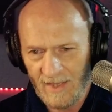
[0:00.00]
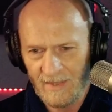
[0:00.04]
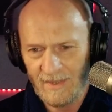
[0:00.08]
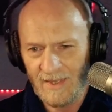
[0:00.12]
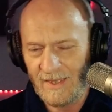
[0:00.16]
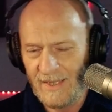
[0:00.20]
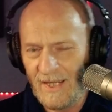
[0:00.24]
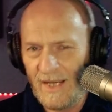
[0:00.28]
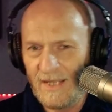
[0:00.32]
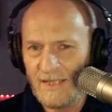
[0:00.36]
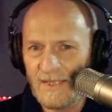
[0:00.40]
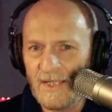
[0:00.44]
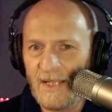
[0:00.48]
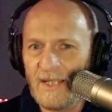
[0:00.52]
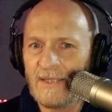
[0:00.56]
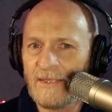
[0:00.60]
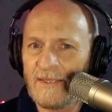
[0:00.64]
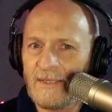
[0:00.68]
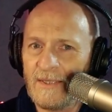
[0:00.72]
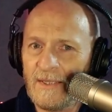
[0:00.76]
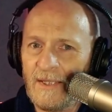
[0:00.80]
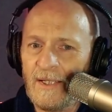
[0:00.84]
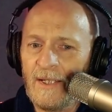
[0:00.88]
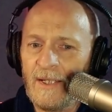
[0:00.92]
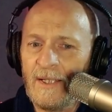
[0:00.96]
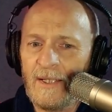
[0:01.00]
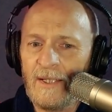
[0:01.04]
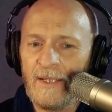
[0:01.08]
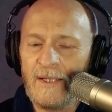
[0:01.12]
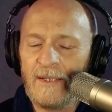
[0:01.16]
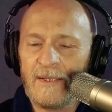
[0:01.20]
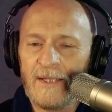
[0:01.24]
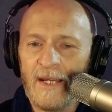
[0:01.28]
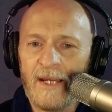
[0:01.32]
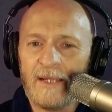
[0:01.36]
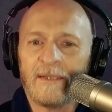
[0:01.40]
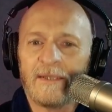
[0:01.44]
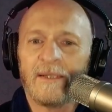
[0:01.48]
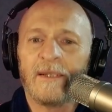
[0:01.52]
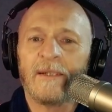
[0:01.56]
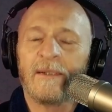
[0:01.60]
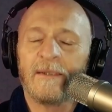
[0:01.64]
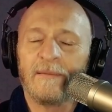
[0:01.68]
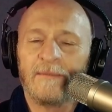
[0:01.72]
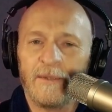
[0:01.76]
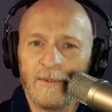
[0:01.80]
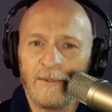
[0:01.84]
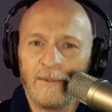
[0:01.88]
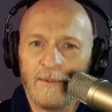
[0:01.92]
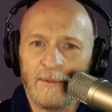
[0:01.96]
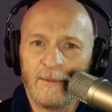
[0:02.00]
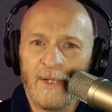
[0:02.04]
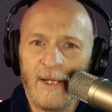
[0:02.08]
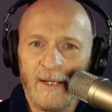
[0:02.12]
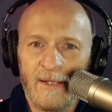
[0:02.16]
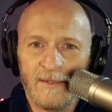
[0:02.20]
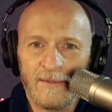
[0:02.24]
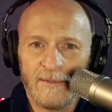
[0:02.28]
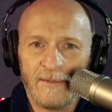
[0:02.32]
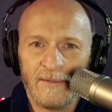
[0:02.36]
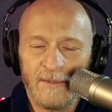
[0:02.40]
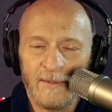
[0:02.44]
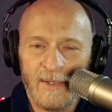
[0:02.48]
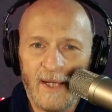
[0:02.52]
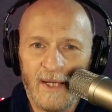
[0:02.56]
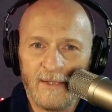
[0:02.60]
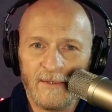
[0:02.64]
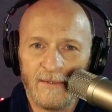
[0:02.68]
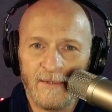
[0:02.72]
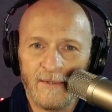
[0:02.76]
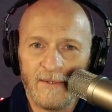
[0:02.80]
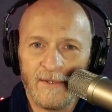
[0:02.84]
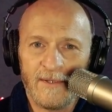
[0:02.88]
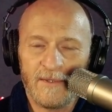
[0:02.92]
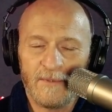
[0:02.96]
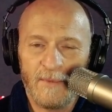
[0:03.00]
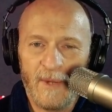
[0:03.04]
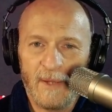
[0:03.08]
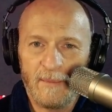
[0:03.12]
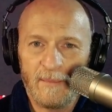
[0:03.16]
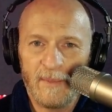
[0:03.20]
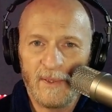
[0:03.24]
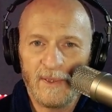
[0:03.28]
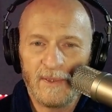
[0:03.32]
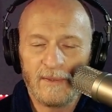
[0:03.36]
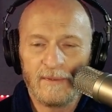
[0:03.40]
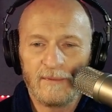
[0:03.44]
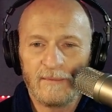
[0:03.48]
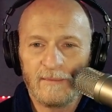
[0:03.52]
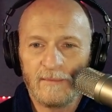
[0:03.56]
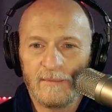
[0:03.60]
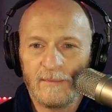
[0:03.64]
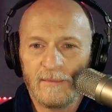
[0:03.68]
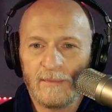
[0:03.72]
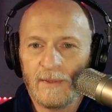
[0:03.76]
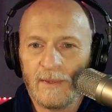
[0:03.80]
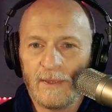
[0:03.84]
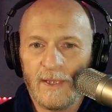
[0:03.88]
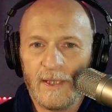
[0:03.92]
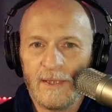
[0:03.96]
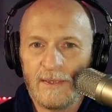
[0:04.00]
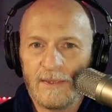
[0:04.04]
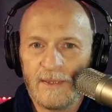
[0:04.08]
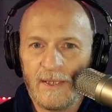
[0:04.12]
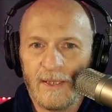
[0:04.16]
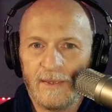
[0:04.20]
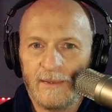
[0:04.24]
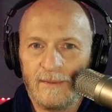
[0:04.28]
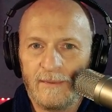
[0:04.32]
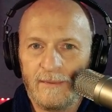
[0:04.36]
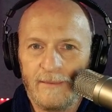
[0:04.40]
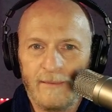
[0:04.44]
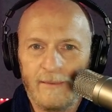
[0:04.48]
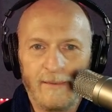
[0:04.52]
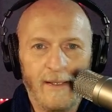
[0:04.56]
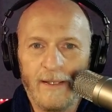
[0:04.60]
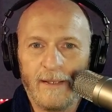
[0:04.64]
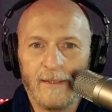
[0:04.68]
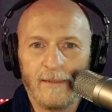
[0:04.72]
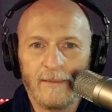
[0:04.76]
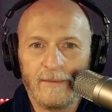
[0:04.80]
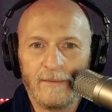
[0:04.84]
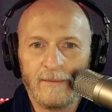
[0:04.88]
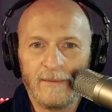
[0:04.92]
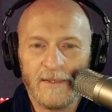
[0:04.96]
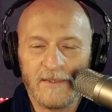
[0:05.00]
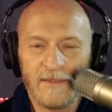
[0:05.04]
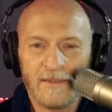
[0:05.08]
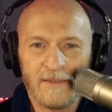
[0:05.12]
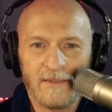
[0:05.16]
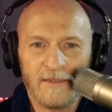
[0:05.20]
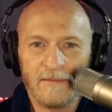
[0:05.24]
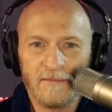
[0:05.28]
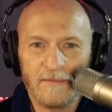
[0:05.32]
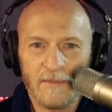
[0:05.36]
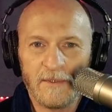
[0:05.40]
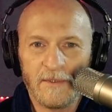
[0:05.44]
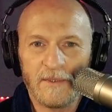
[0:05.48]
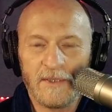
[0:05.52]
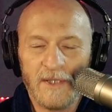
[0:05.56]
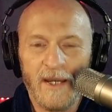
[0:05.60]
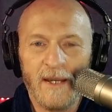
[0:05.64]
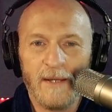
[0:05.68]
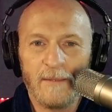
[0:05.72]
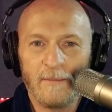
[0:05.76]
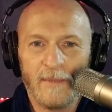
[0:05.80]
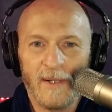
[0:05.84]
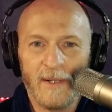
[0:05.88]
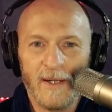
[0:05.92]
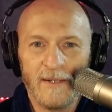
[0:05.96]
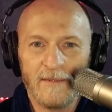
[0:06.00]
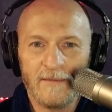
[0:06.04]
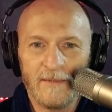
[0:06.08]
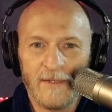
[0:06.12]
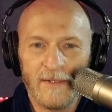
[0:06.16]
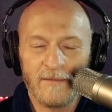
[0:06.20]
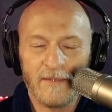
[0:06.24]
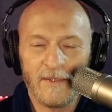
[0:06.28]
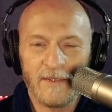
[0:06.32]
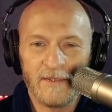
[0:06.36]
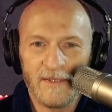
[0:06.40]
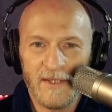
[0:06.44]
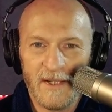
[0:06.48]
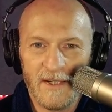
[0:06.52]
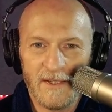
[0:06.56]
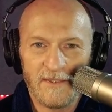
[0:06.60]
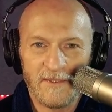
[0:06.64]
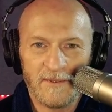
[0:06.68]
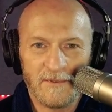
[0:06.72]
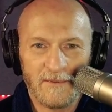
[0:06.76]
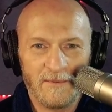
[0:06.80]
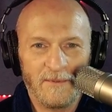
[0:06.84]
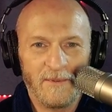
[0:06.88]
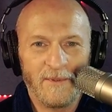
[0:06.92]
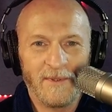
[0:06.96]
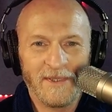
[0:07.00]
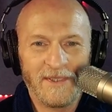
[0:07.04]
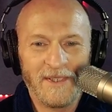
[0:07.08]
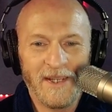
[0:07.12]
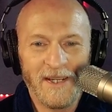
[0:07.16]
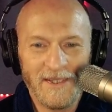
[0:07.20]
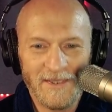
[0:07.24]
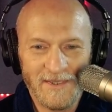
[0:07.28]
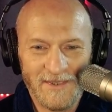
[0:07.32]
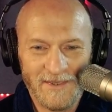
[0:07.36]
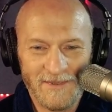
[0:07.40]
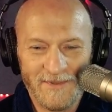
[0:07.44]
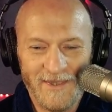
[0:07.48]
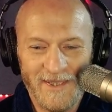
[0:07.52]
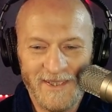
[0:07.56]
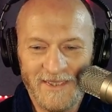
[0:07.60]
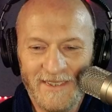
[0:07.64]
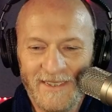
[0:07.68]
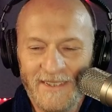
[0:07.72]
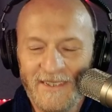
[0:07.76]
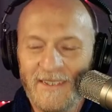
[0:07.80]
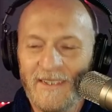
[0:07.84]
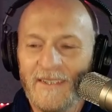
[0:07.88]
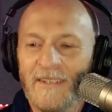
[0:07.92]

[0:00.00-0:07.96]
And the guy says, he's asking if you know how to handle this weapon. And I said, no, this is the first time I've ever touched one.